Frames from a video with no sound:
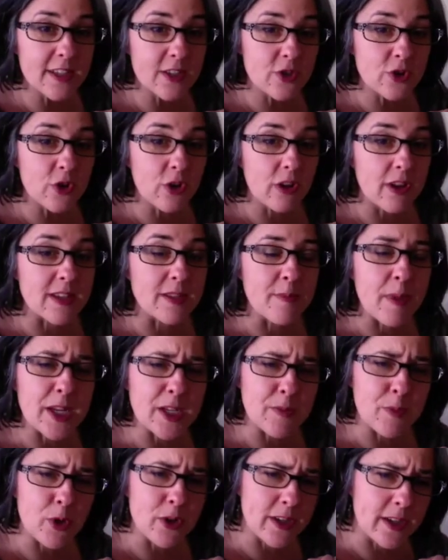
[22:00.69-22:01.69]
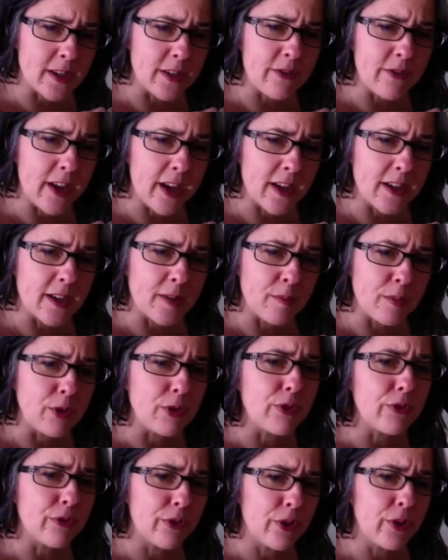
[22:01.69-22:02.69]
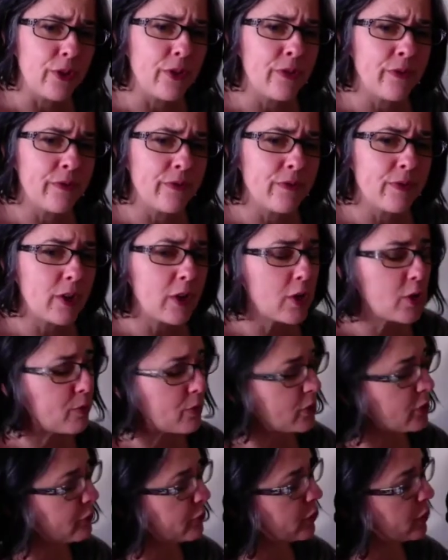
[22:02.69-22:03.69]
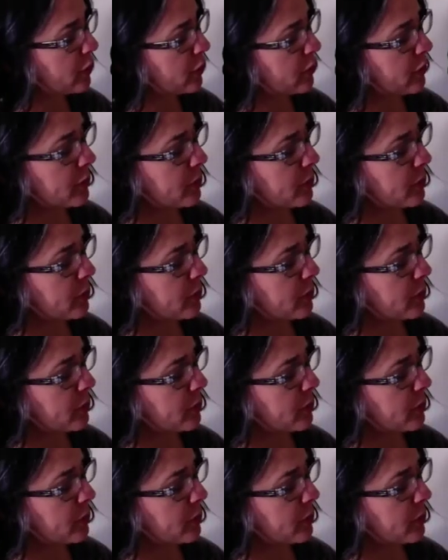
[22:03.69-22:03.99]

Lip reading: girl is much more dignified and beautiful. Are you beautifuler?